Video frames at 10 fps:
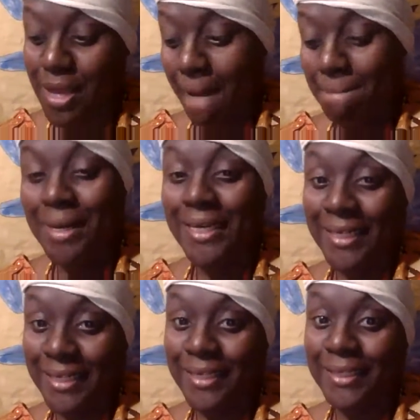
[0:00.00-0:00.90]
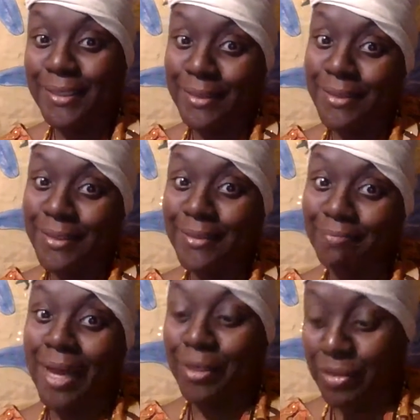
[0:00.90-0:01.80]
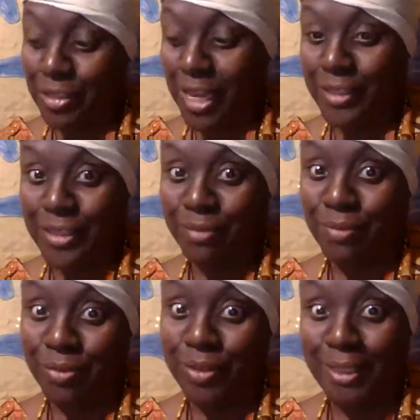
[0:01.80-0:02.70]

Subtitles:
this in the background while I read.